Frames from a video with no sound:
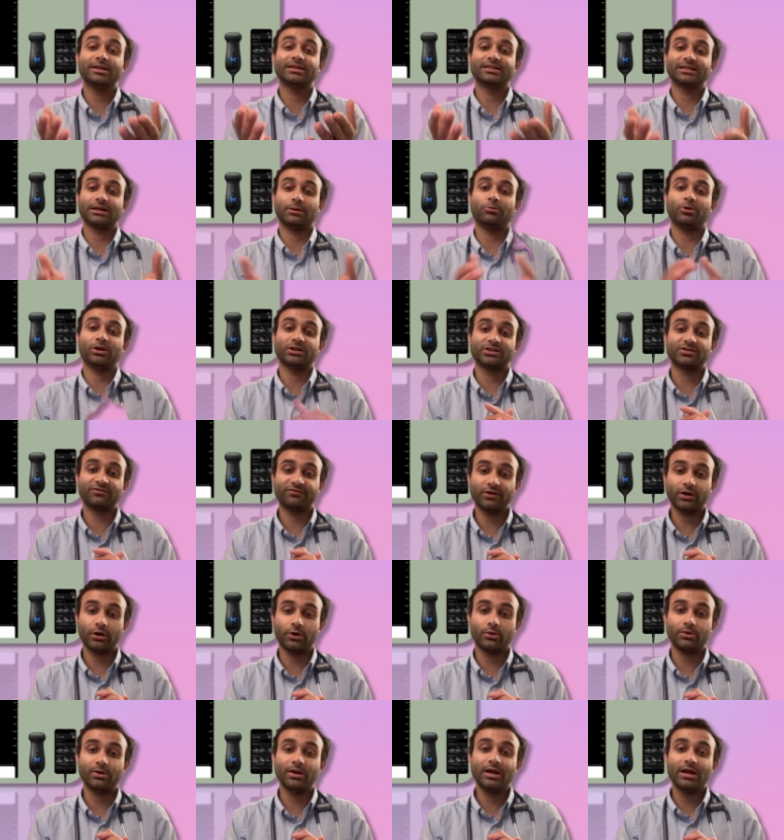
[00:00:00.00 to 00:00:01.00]
someone's
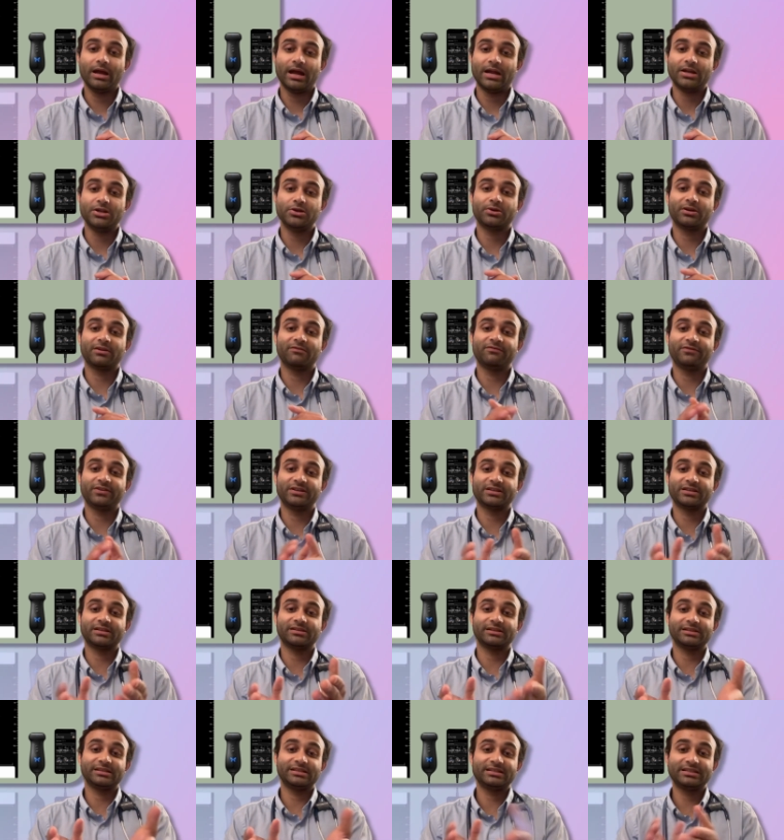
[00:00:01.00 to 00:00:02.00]
phone, and you can
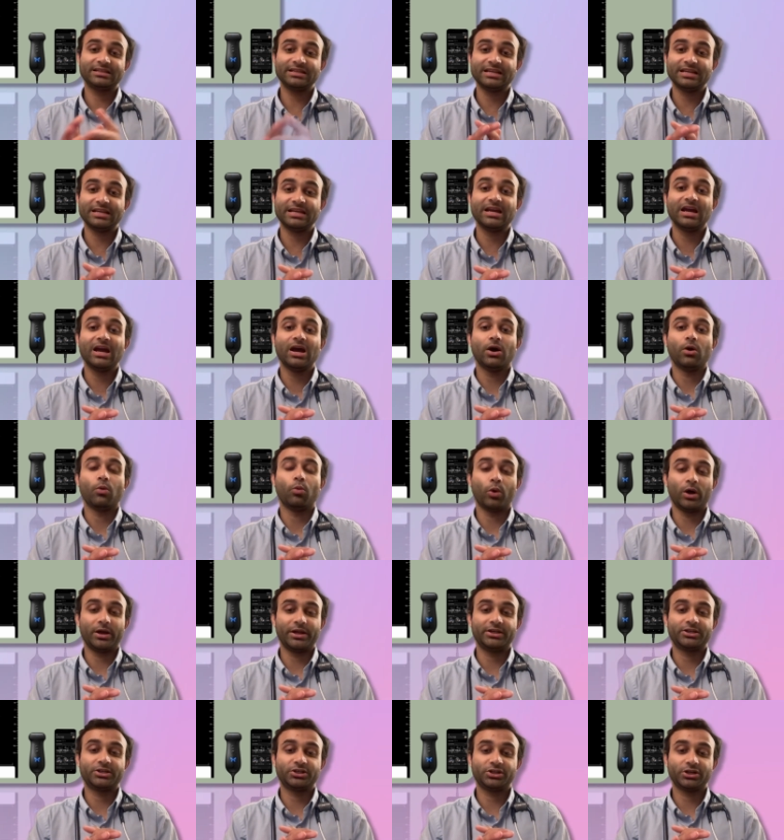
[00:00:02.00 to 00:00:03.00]
physically see
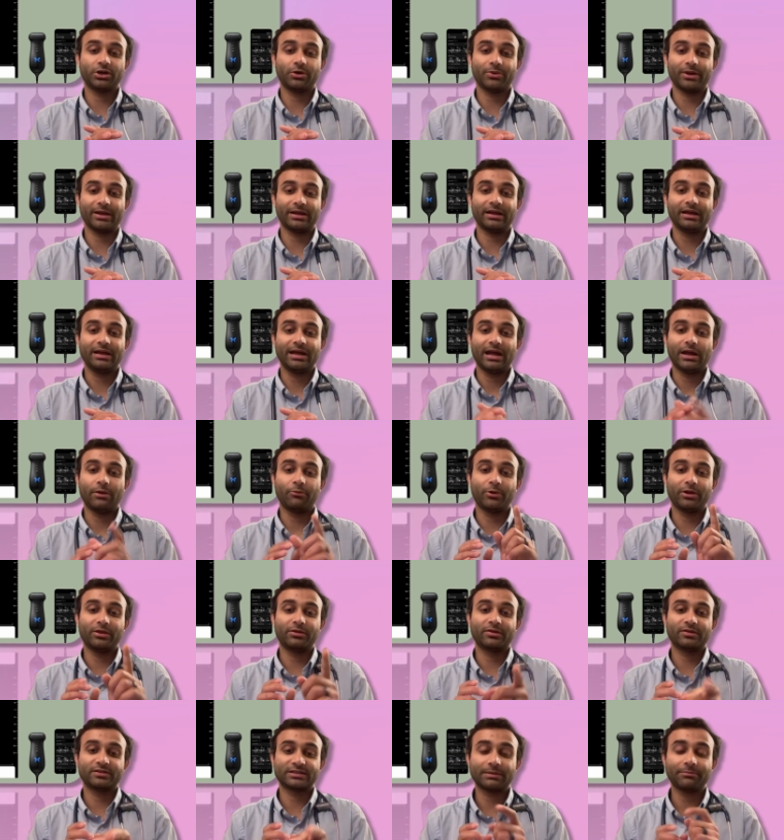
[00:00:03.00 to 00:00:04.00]
what it's showing. And
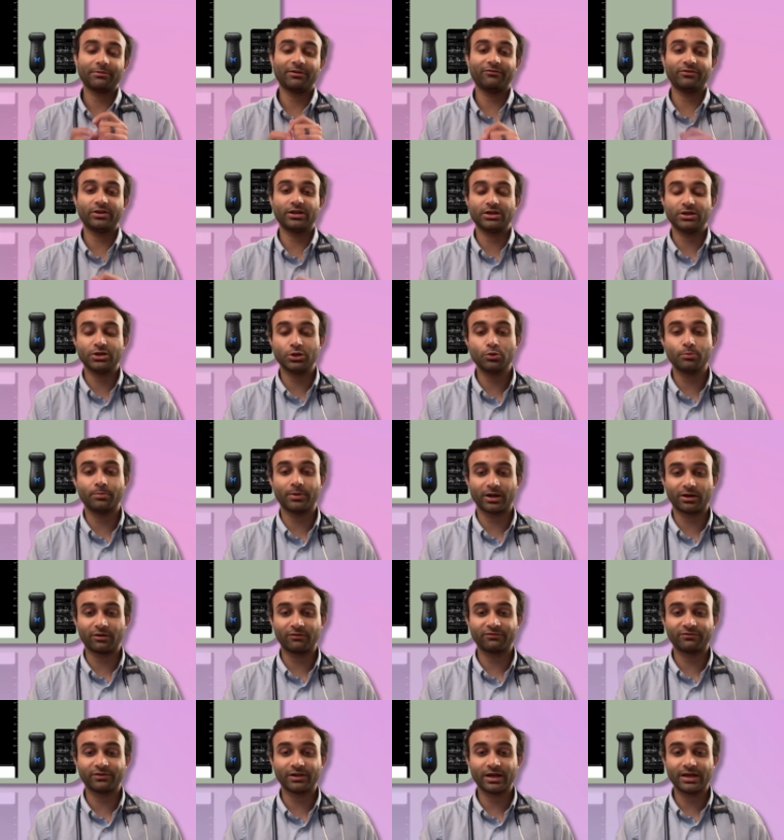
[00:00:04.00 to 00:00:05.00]
with some of the new
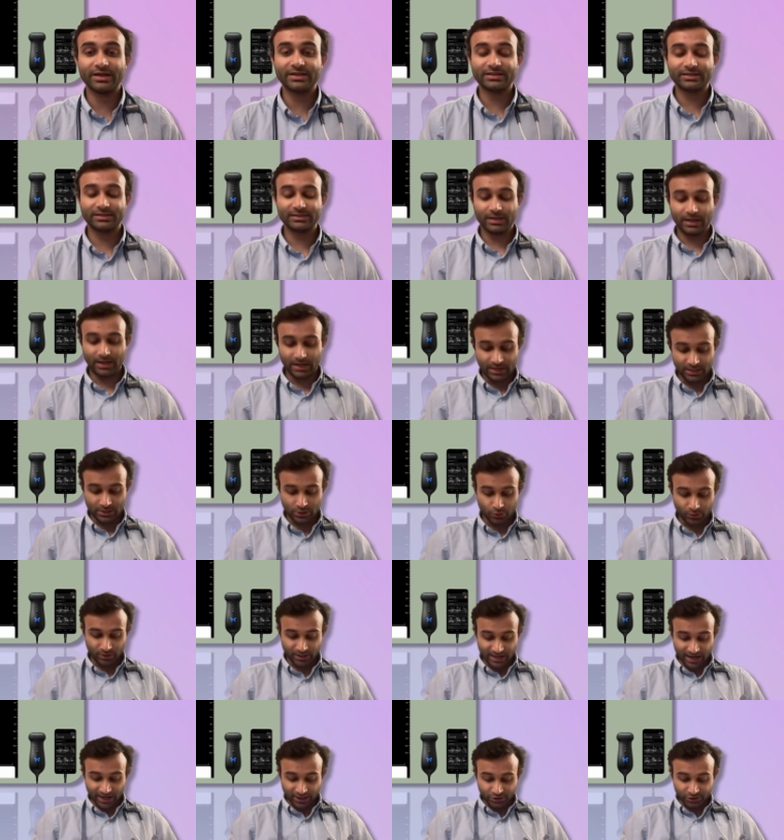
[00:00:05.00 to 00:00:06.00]
Butterflies, you
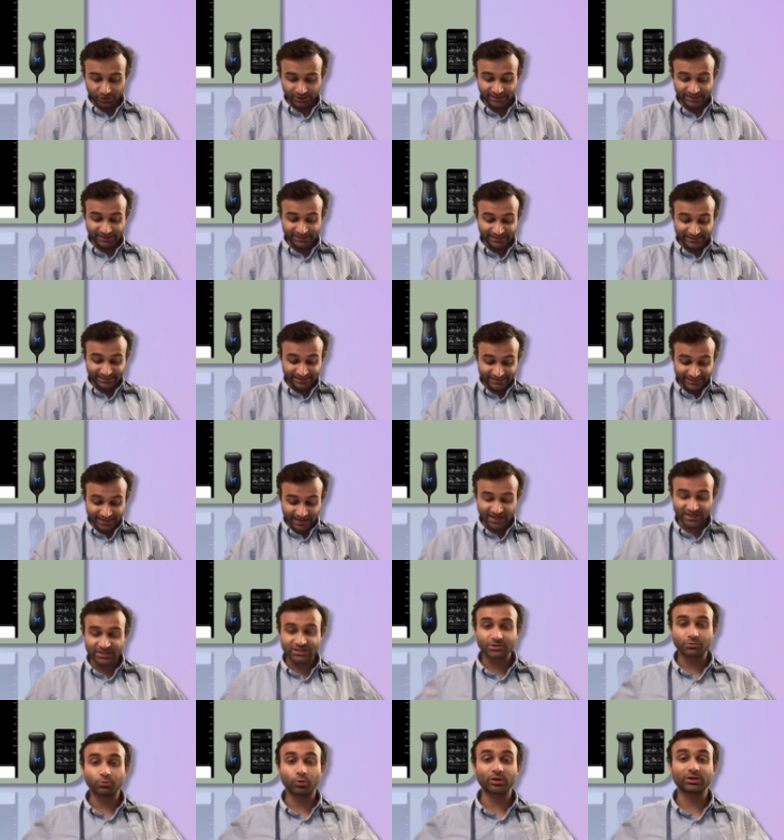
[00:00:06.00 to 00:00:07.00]
can actually
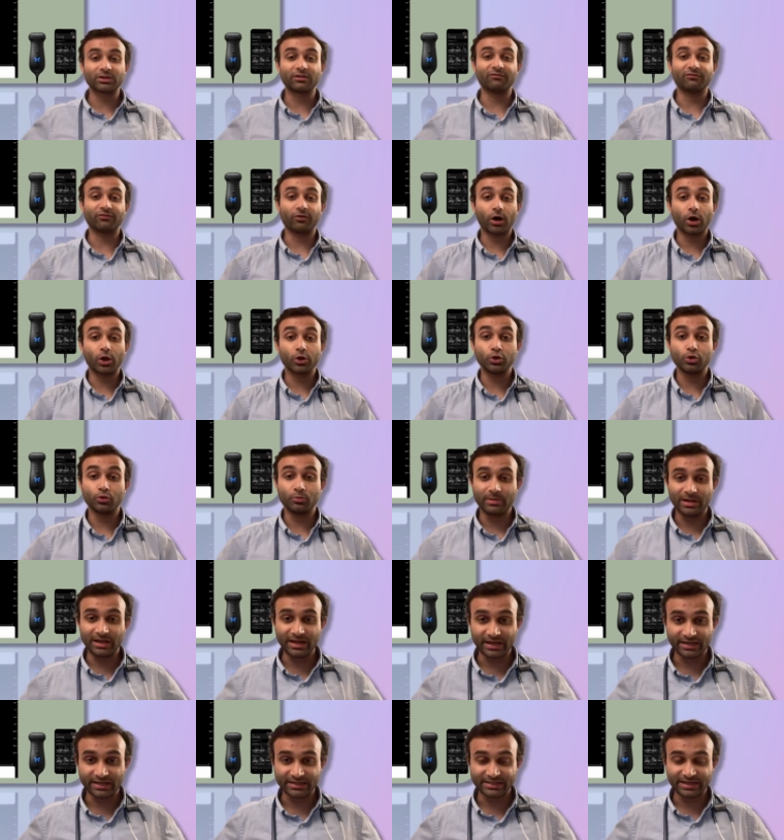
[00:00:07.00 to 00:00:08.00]
guess what the volume
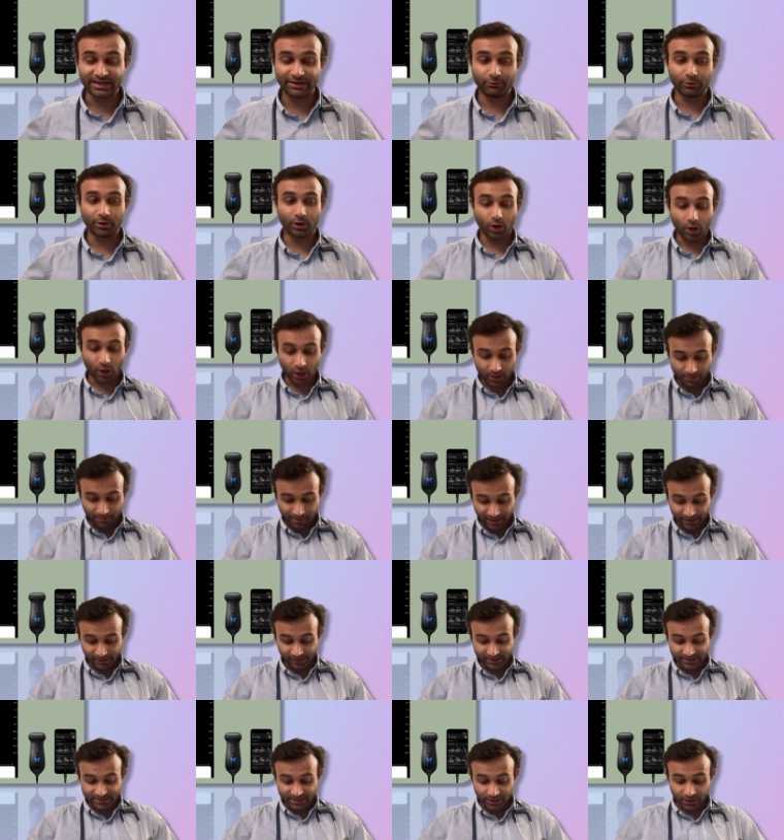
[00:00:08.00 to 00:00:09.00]
is. It will
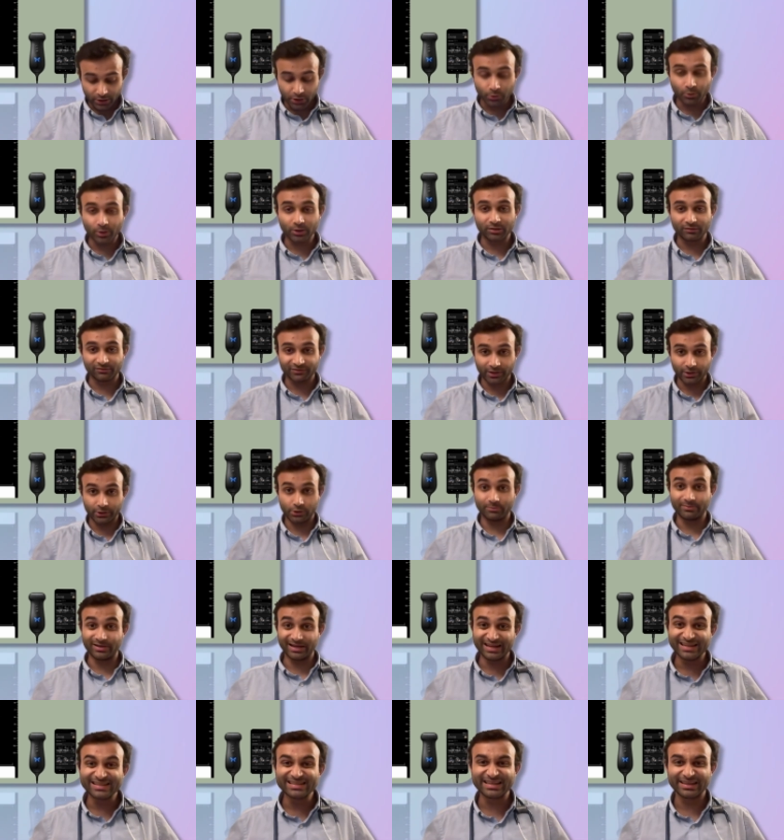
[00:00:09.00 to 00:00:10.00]
automatically tell you what the volume
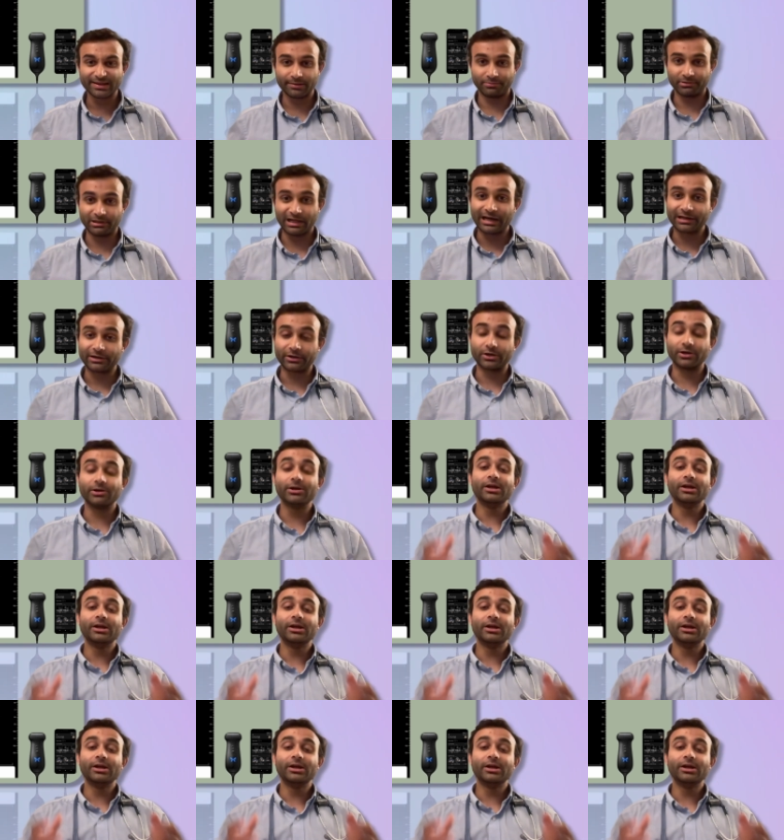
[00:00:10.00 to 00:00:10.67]
is in the bladder.